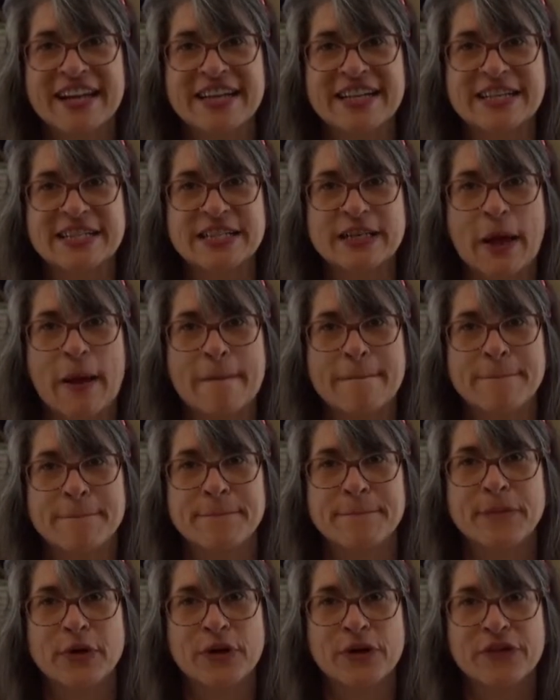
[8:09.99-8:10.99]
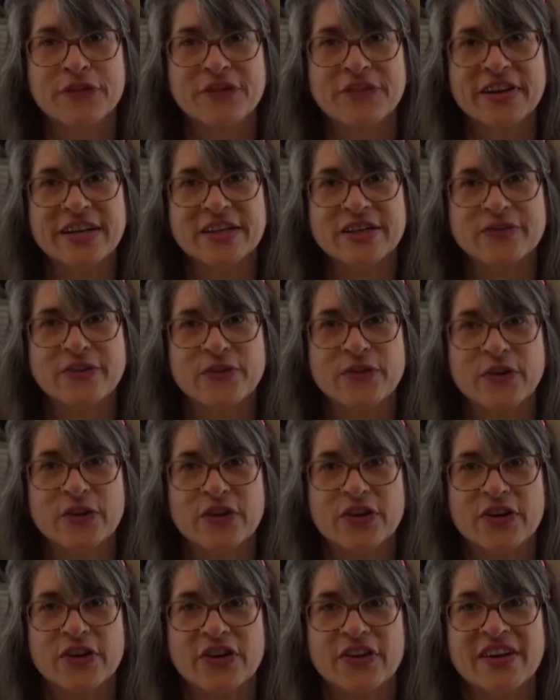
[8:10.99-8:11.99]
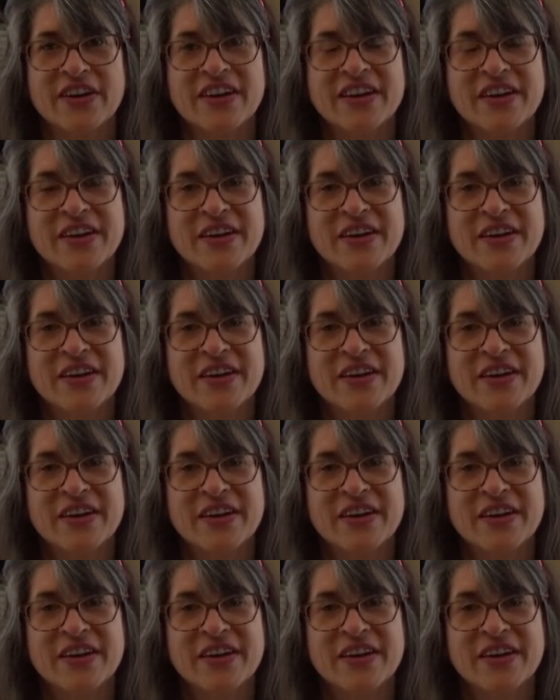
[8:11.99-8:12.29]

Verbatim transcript: is perfect for